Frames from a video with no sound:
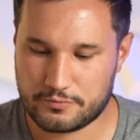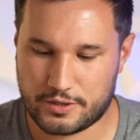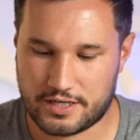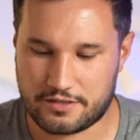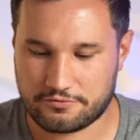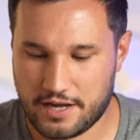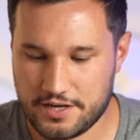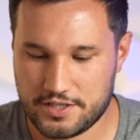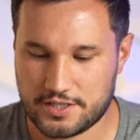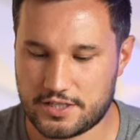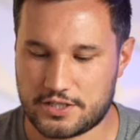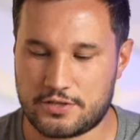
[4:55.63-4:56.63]
We're gonna
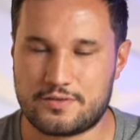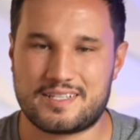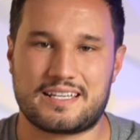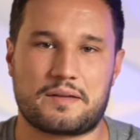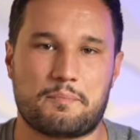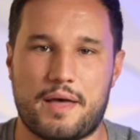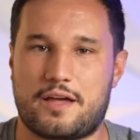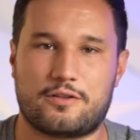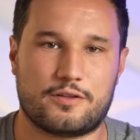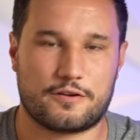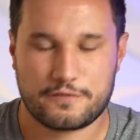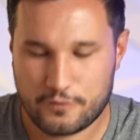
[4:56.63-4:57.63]
render using
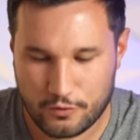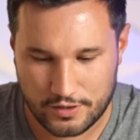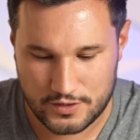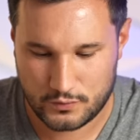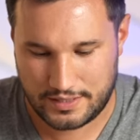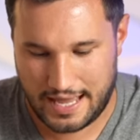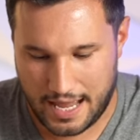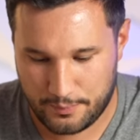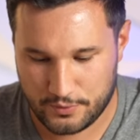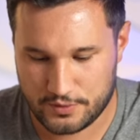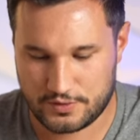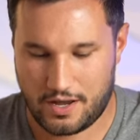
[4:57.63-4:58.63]
Metal, of course, with
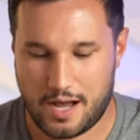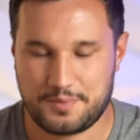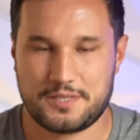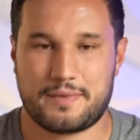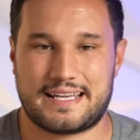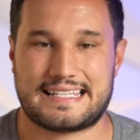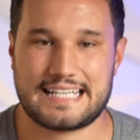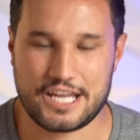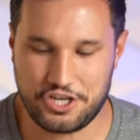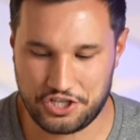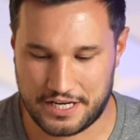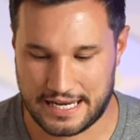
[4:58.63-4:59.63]
Apple's
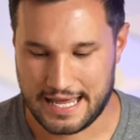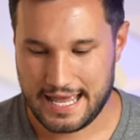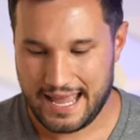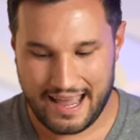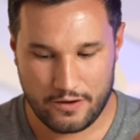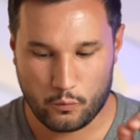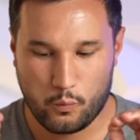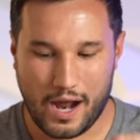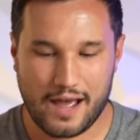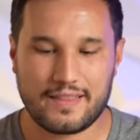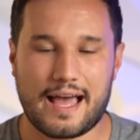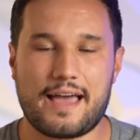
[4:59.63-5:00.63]
optimization. And
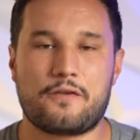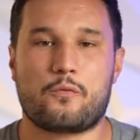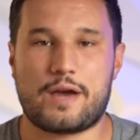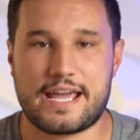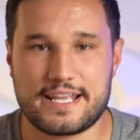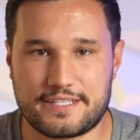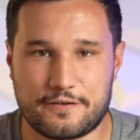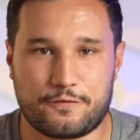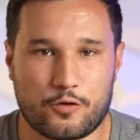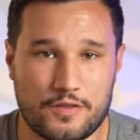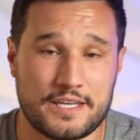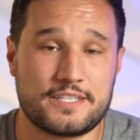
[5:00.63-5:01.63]
while I wait
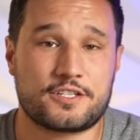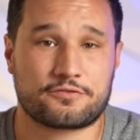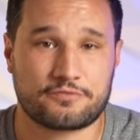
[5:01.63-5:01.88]
for this to